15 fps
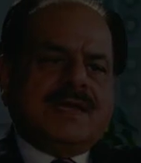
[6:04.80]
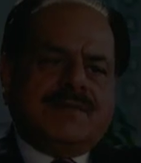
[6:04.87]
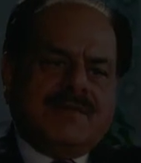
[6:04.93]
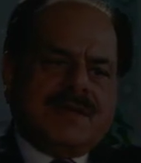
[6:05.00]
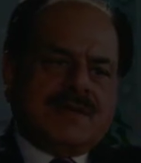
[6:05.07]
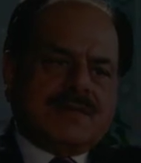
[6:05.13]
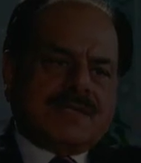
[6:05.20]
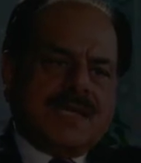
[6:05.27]

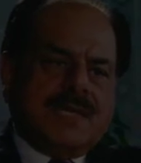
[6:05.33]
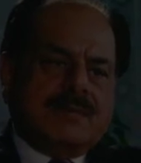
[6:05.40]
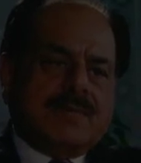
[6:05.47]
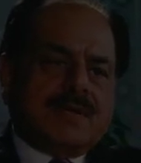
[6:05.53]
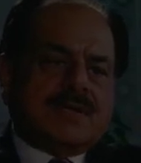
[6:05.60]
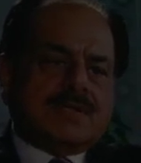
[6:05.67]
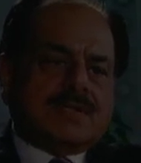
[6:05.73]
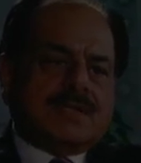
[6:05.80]
difficult to say,
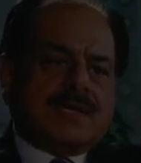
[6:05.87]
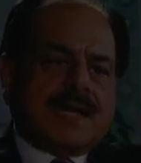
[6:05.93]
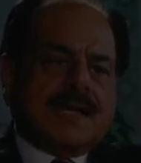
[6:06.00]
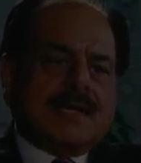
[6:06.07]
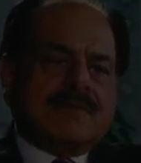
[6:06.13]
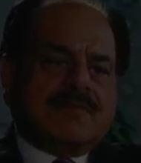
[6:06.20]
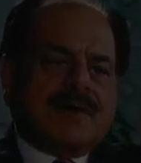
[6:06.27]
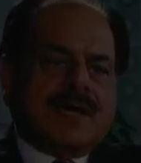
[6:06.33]
because the
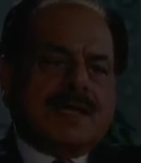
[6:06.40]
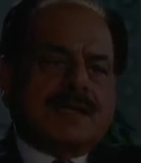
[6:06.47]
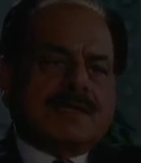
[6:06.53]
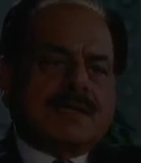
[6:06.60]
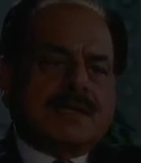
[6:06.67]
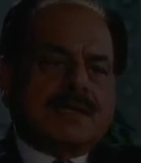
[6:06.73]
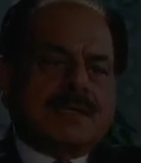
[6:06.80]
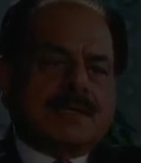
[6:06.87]
rank and
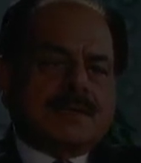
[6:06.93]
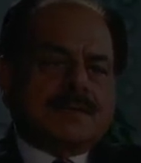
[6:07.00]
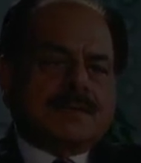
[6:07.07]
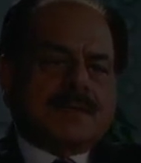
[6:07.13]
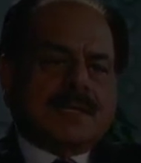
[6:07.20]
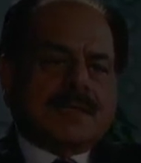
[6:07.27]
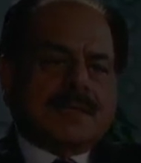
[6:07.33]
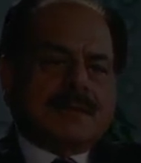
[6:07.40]
file
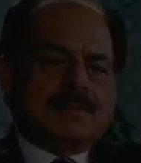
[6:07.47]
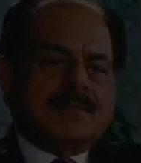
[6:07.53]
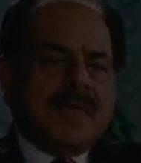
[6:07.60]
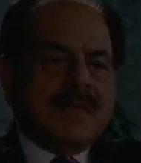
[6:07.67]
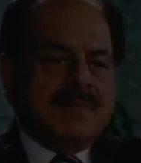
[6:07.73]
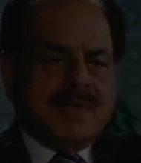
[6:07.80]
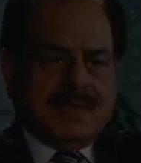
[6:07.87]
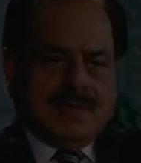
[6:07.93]

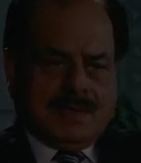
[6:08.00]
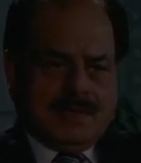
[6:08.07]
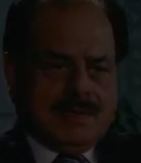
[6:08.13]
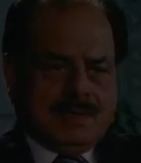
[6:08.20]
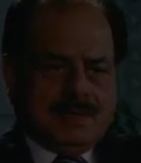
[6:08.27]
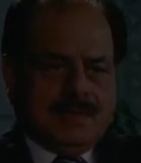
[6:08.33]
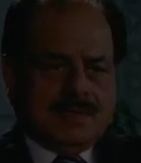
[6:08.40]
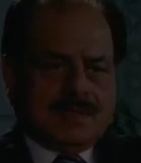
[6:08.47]
may be,
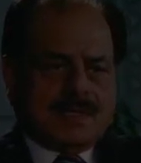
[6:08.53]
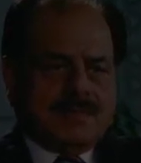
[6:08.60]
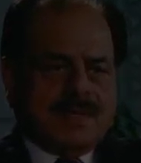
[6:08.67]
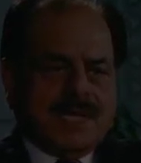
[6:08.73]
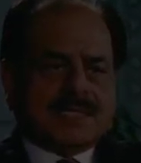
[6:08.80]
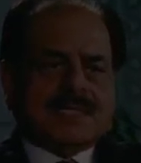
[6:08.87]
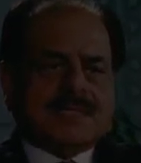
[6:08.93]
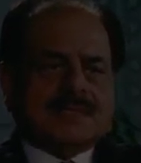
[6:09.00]
in some
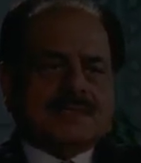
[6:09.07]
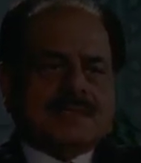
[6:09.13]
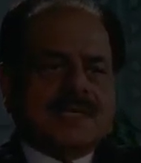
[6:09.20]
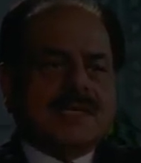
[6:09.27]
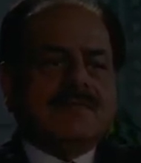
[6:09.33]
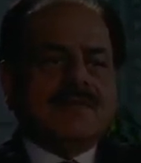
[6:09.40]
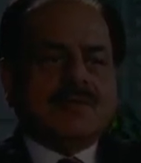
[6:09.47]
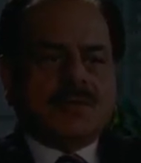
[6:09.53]
cases,
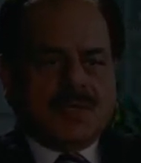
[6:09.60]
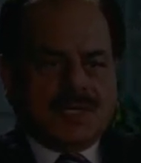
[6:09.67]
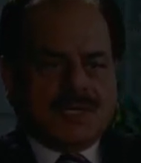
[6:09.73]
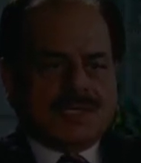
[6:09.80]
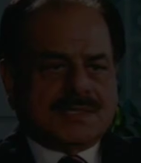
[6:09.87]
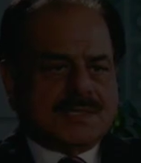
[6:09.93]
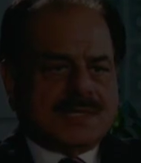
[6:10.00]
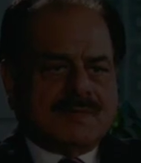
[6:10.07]
individual
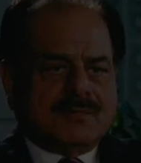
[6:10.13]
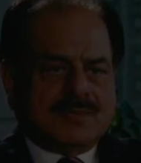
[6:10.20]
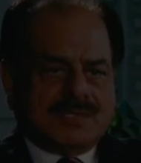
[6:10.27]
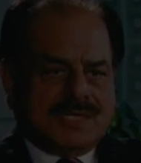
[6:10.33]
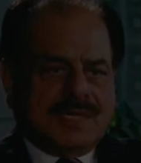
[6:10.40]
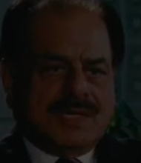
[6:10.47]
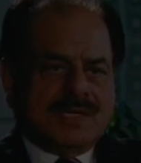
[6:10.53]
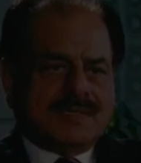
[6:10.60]
cases, I won't
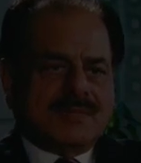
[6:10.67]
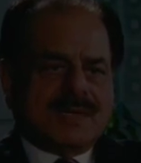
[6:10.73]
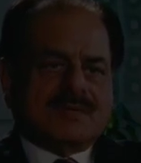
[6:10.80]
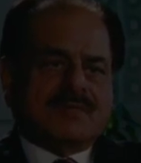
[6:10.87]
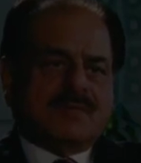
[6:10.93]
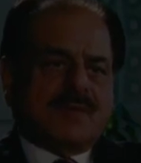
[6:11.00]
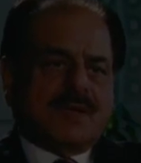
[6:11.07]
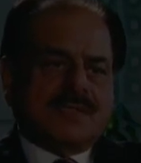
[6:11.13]
say as a
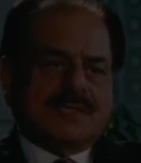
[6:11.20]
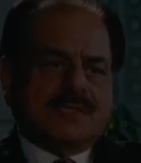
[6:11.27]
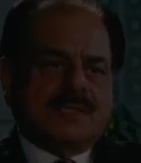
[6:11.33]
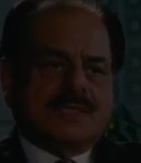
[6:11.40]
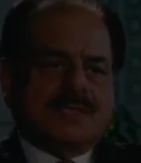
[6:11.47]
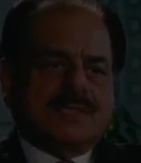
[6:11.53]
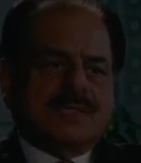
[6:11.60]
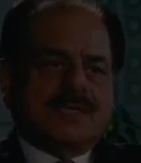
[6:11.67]
matter of policy,
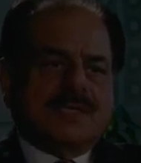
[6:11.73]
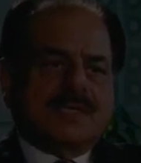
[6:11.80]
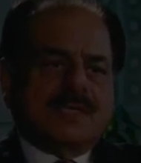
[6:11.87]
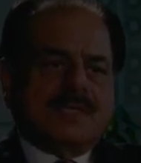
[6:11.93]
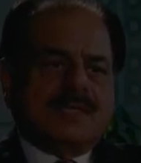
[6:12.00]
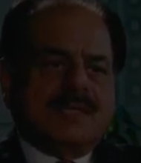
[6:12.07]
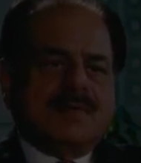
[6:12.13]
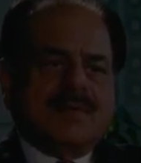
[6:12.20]

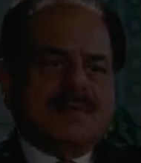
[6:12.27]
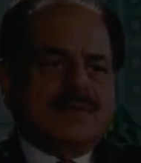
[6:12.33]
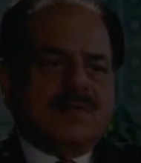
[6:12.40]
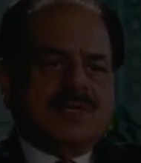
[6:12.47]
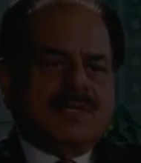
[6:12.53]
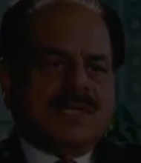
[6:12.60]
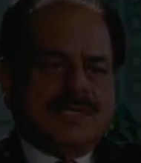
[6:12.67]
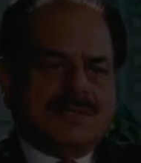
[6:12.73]
they may be
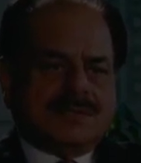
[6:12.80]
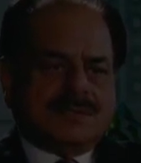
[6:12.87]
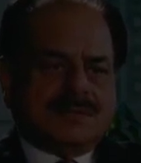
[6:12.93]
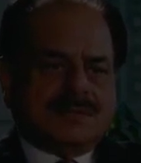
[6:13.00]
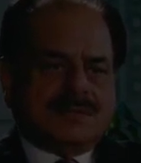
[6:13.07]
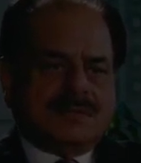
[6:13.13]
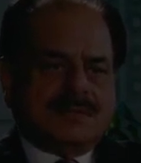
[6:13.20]
doing things